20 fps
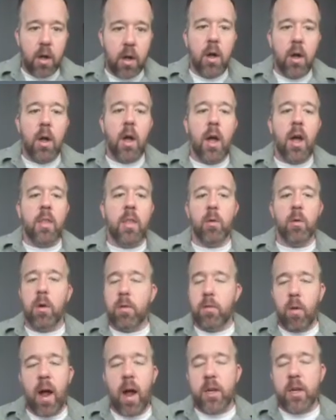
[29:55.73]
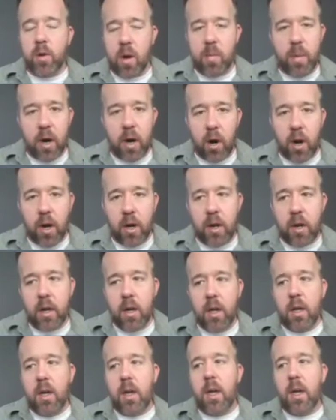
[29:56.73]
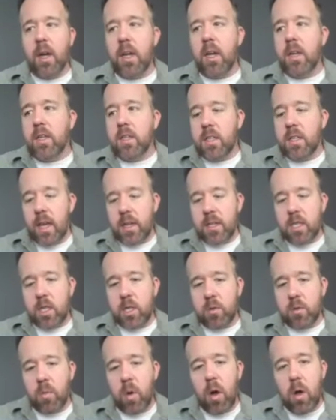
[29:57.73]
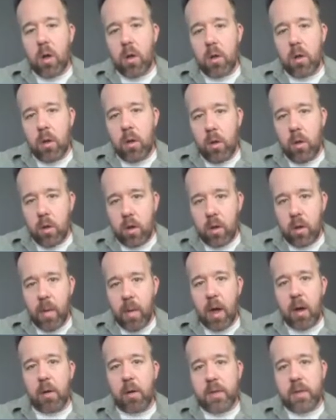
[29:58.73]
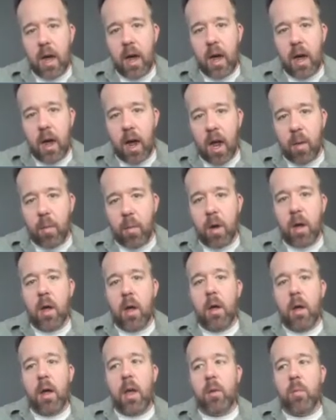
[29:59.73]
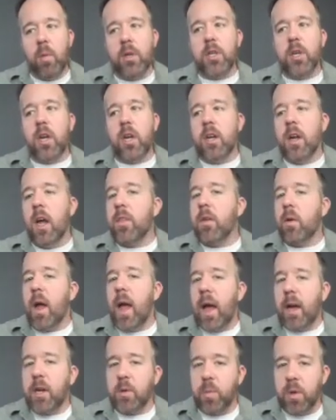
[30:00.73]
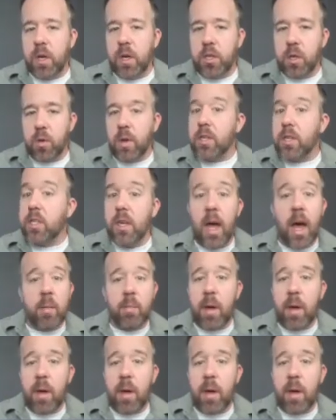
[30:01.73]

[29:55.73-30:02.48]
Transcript: And the refractory period is that small amount of time in which another action potential is not